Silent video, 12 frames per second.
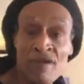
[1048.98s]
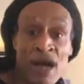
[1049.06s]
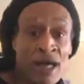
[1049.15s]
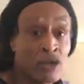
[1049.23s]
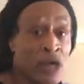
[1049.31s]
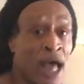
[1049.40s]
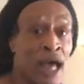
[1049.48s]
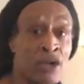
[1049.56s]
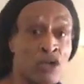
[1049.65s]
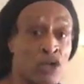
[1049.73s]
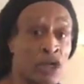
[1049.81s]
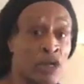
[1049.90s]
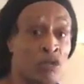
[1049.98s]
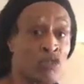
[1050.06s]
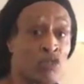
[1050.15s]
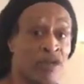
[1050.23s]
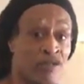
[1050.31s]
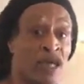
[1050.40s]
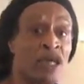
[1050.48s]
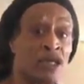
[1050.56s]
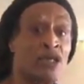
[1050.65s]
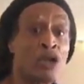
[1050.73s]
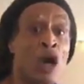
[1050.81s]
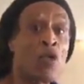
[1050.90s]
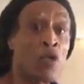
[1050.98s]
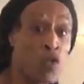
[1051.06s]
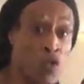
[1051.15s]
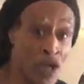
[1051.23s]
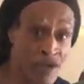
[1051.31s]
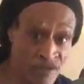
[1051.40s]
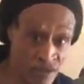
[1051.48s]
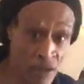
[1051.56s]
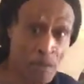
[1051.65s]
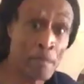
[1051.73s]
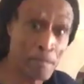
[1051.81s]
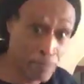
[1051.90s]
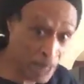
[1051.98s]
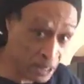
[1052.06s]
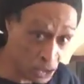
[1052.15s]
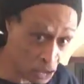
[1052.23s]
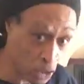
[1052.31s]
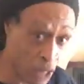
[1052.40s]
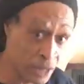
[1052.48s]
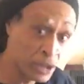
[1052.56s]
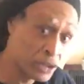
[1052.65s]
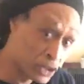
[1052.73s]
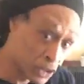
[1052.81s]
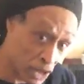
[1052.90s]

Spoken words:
and they've handled it with ease, with bassline.